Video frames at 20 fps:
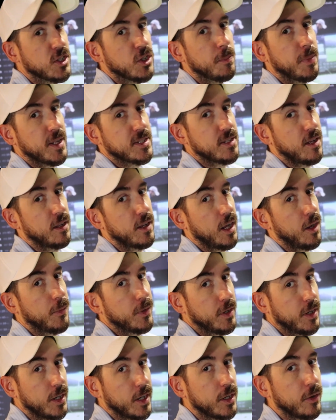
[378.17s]
two putts all day when
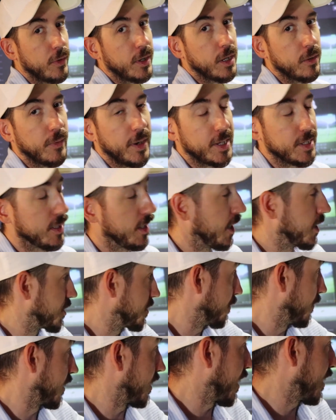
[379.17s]
you hit a green in
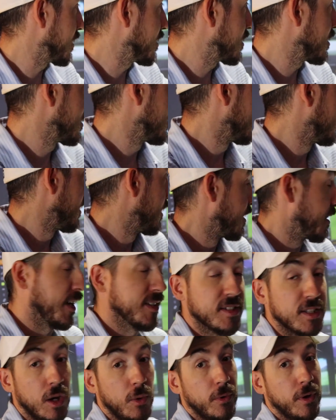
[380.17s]
regulation, but that's,
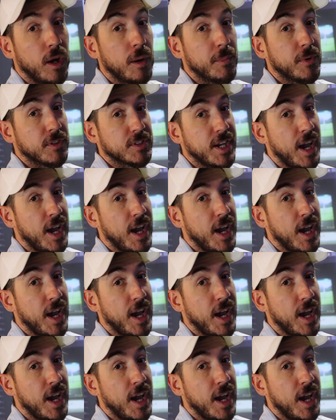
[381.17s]
that's lower numbers,